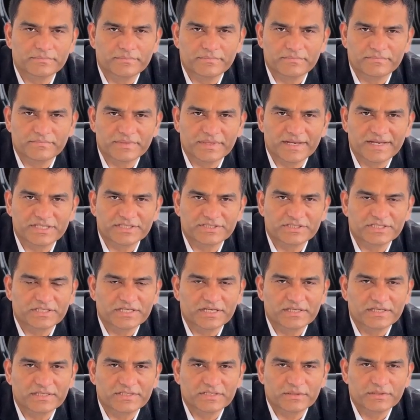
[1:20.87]
The
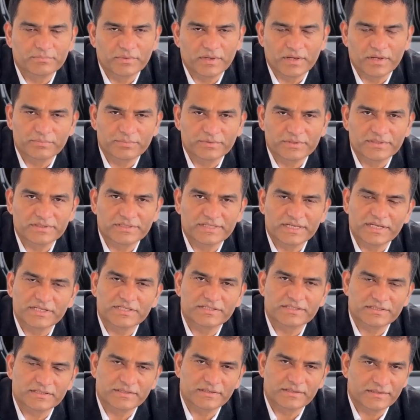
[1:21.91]
engineering department
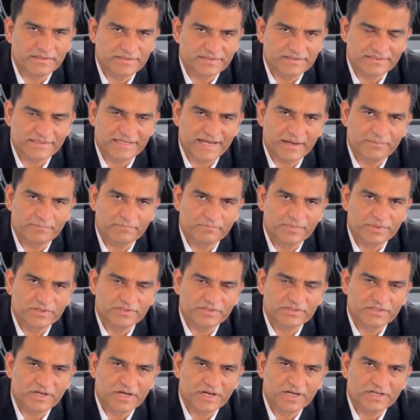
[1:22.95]
needs
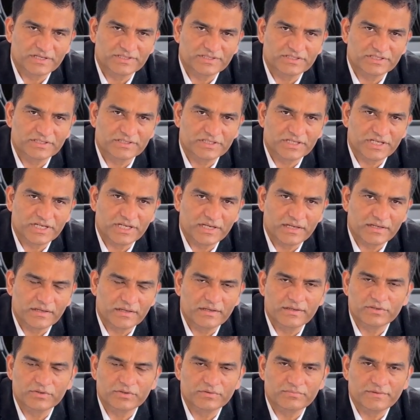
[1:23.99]
samples urgently
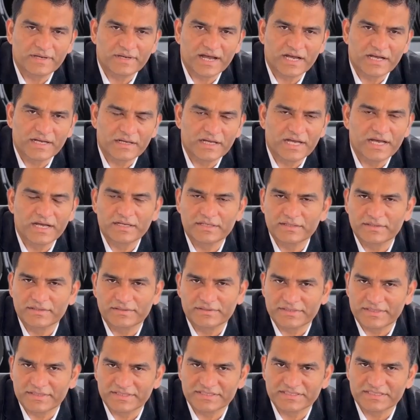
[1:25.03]
to validate
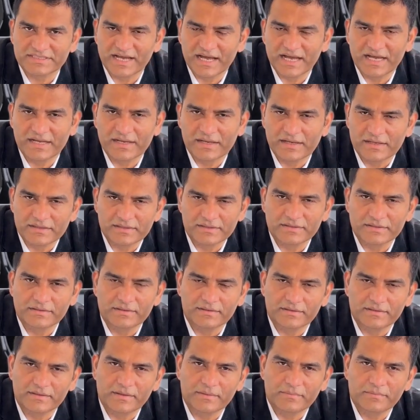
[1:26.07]
the design.
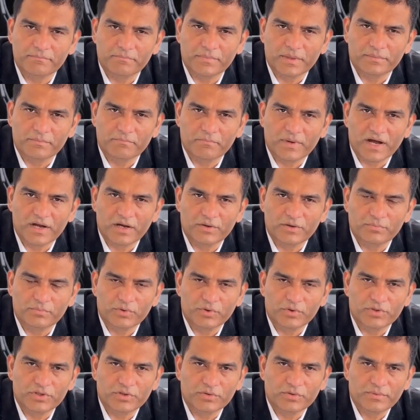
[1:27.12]
But bulk
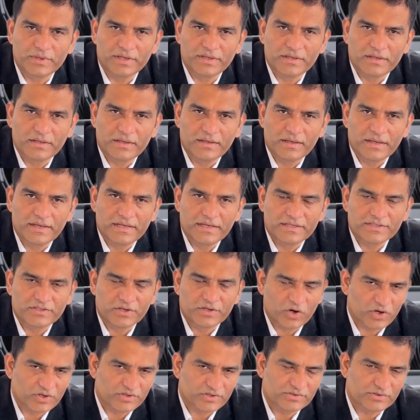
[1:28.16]
procurement is
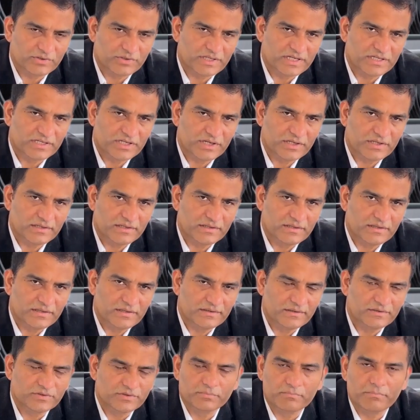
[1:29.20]
also needed
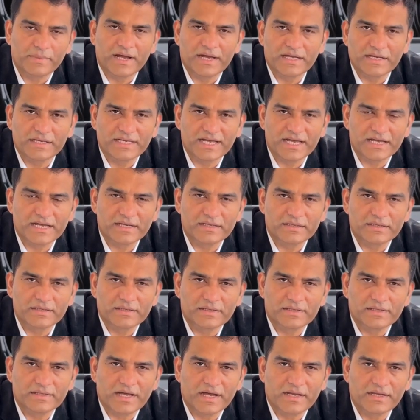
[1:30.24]
to maintain
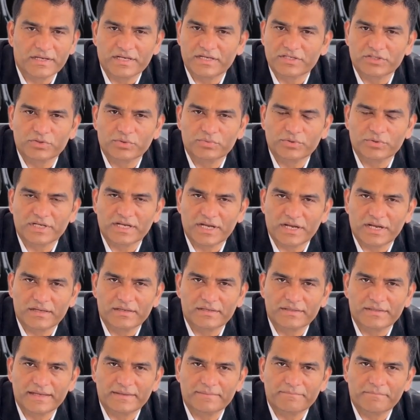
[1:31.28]
continuity
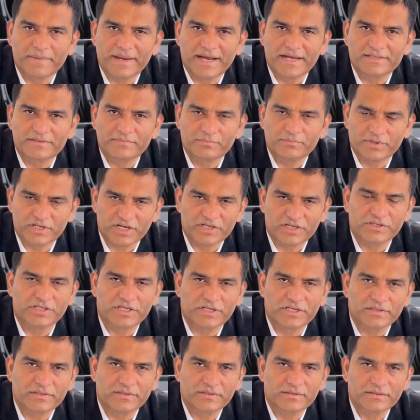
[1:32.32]
in mass production.